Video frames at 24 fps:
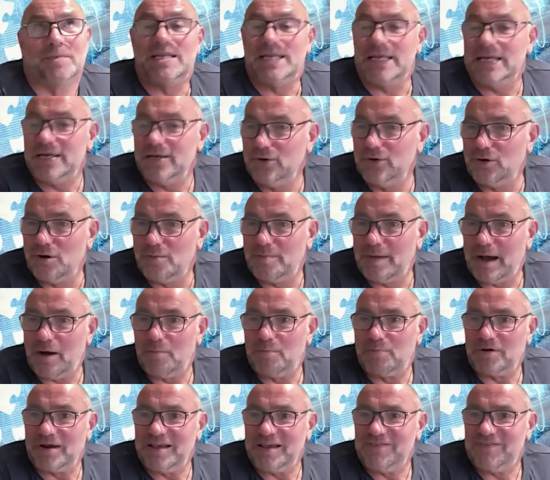they didn't know
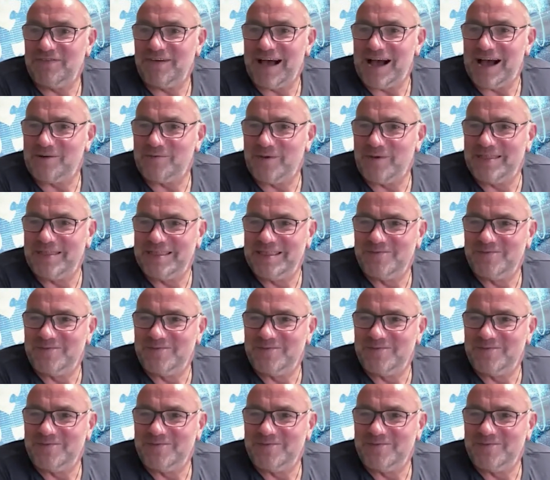about Braveheart